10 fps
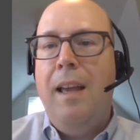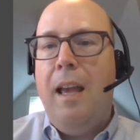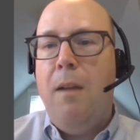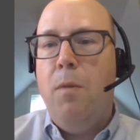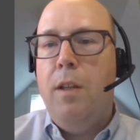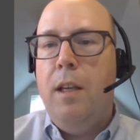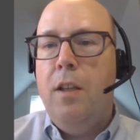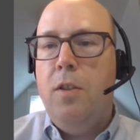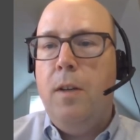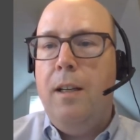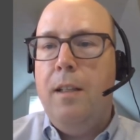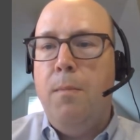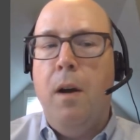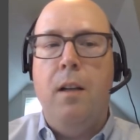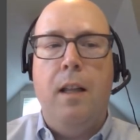and we'll illustrate its
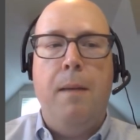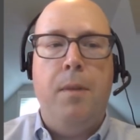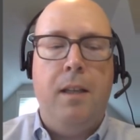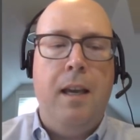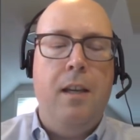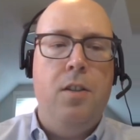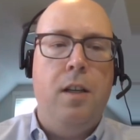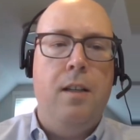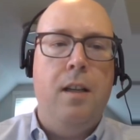model application